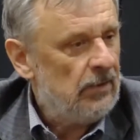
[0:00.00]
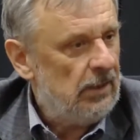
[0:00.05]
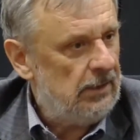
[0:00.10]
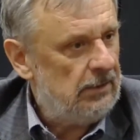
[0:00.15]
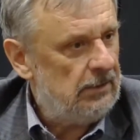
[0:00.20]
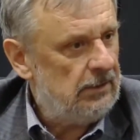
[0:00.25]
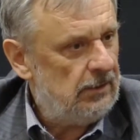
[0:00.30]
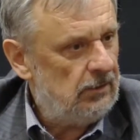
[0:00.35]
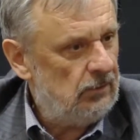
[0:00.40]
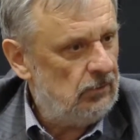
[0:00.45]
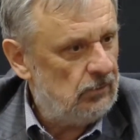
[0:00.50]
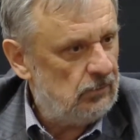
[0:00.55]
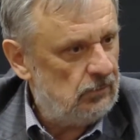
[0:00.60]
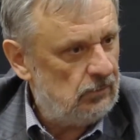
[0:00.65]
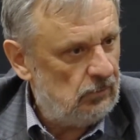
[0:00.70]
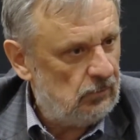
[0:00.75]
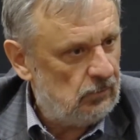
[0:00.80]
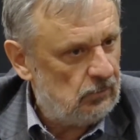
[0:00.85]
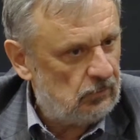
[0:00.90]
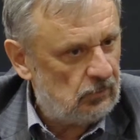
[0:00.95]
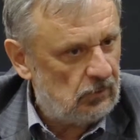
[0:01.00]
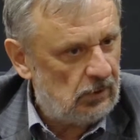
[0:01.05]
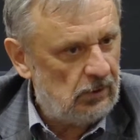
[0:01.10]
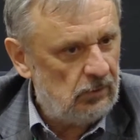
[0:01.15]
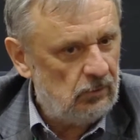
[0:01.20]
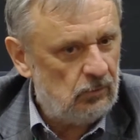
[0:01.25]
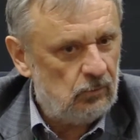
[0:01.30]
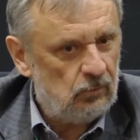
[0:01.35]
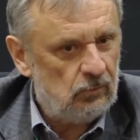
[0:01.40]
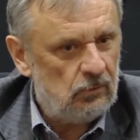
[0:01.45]
And then you try
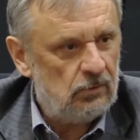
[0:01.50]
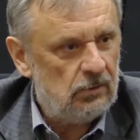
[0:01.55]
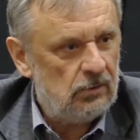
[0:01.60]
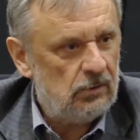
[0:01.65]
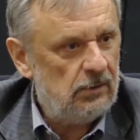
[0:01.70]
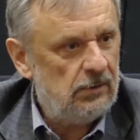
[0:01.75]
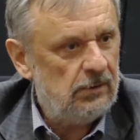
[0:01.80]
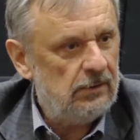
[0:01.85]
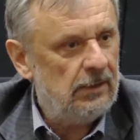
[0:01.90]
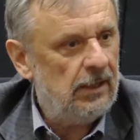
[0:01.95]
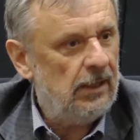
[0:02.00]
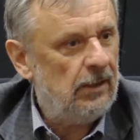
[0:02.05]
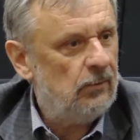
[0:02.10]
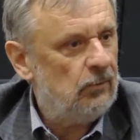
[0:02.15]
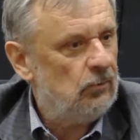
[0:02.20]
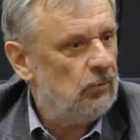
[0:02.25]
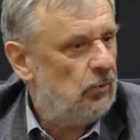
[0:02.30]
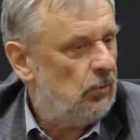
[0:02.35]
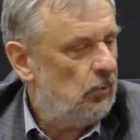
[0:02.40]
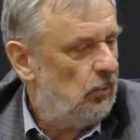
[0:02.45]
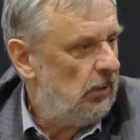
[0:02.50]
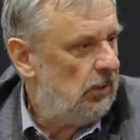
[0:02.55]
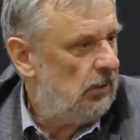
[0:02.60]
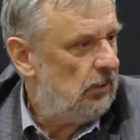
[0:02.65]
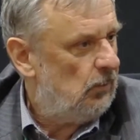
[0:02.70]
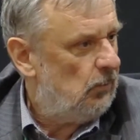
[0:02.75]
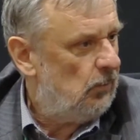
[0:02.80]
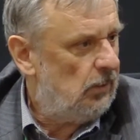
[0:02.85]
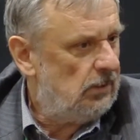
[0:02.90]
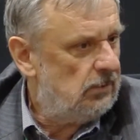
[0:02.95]
to drill down.
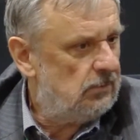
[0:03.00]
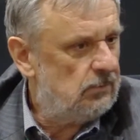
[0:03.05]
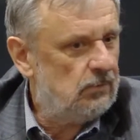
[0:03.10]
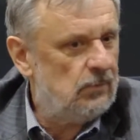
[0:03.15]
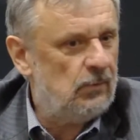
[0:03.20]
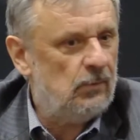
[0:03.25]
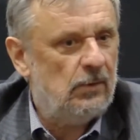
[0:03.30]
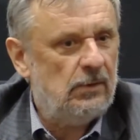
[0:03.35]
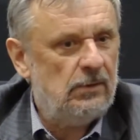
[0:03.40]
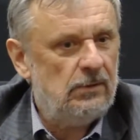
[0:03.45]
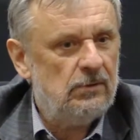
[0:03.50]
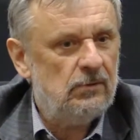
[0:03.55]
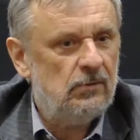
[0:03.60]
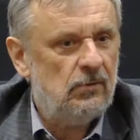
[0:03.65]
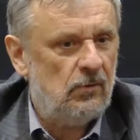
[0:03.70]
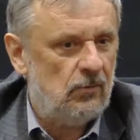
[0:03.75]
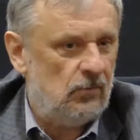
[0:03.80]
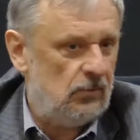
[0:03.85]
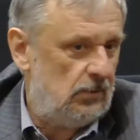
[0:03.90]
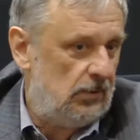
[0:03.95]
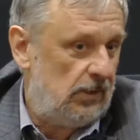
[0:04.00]
Why is wrong?